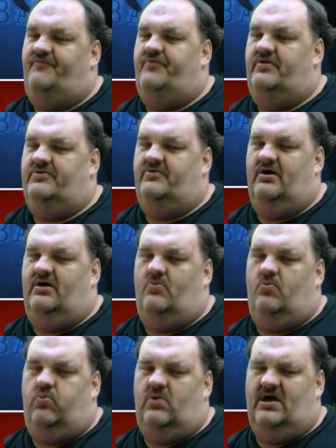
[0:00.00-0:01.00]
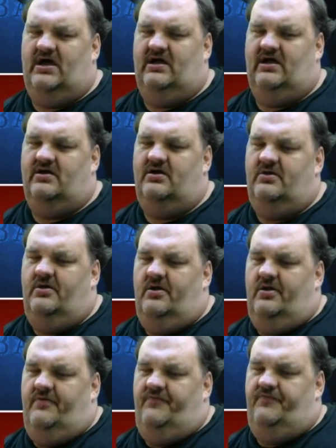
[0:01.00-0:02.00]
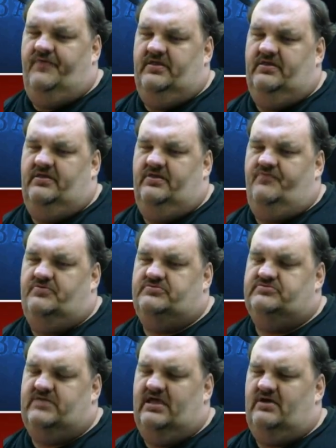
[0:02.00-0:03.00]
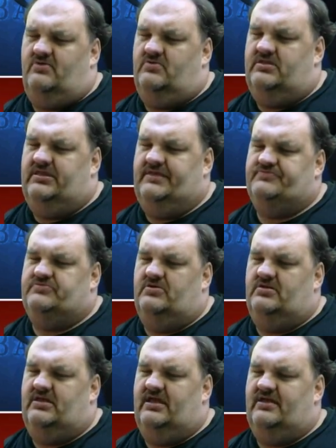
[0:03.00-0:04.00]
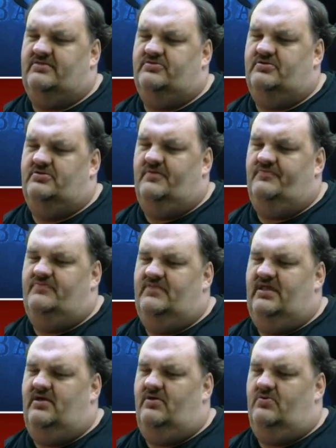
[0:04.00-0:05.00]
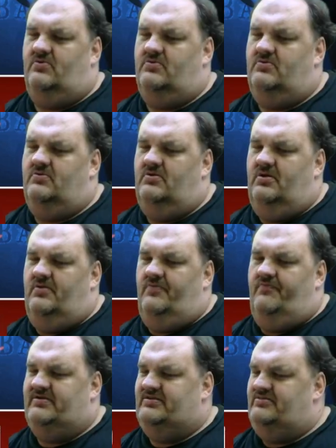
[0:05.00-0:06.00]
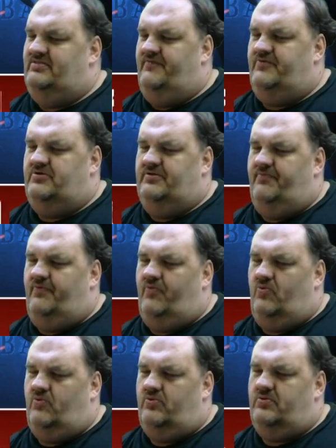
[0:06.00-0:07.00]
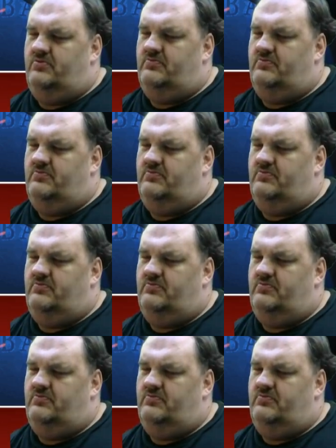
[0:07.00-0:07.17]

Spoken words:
figure out why the sound keeps on acting up now, but it never did before.